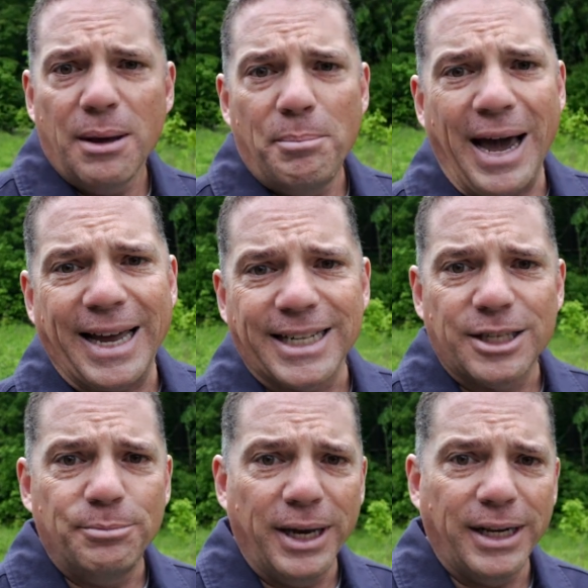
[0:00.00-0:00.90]
bad
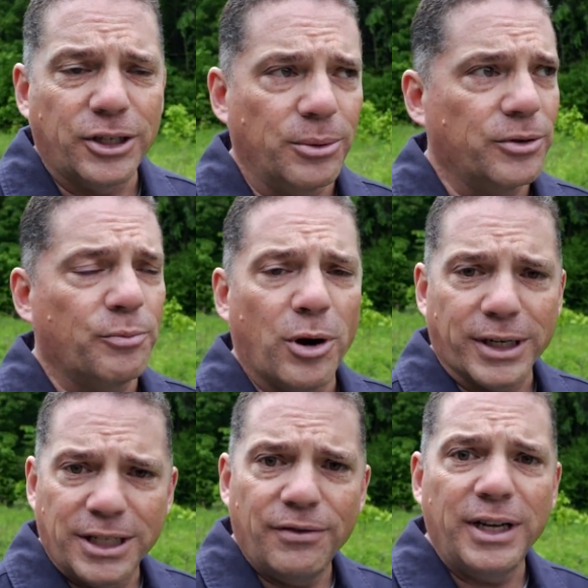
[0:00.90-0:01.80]
it's been in terms of
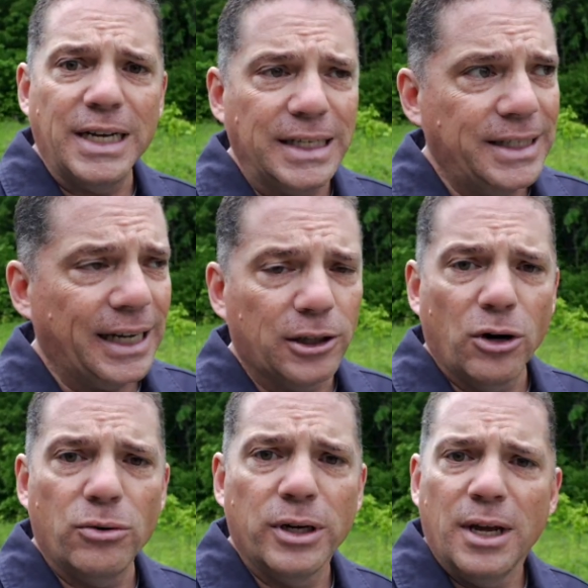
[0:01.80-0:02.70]
productivity, debt
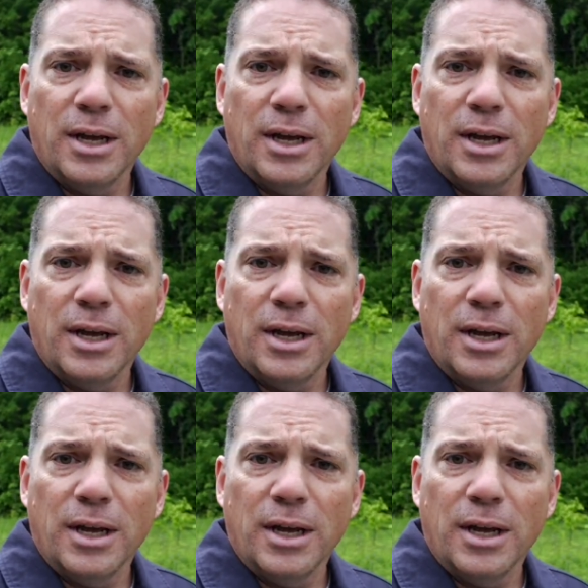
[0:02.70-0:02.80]
load,